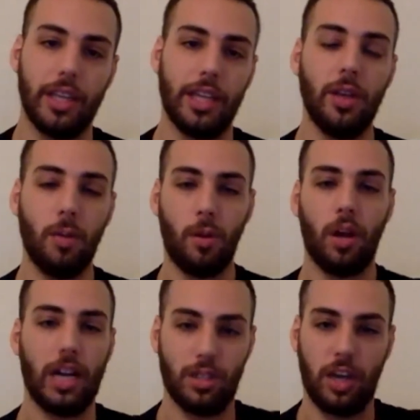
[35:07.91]
That new
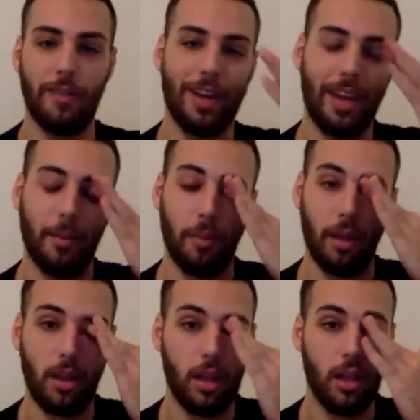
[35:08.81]
world has to have a name
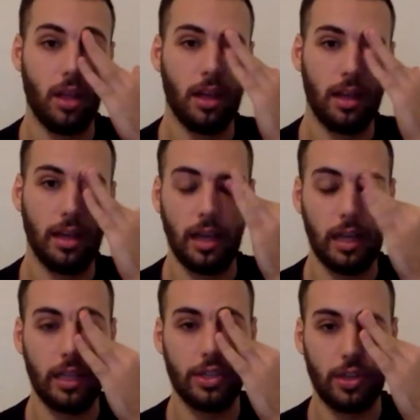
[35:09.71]
uh,
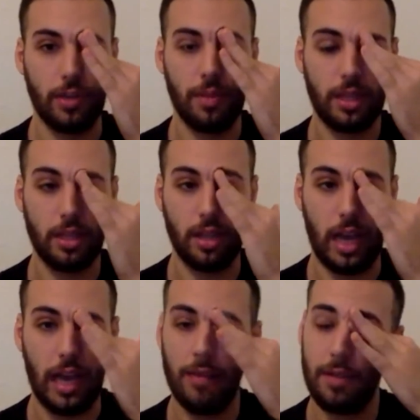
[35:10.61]
and it's something that
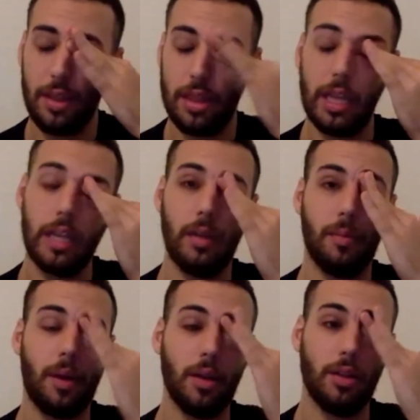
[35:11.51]
I've been thinking
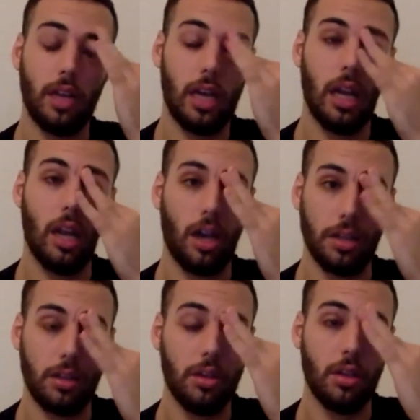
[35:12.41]
about a
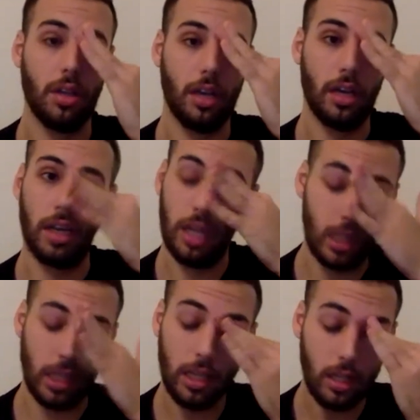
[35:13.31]
lot uh,
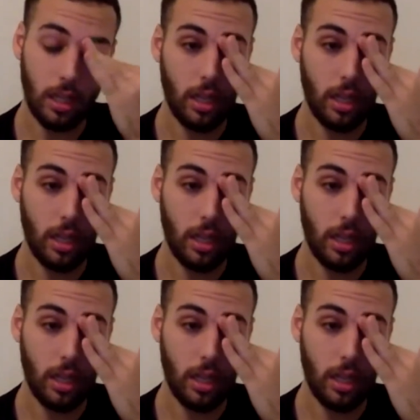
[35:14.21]
lately.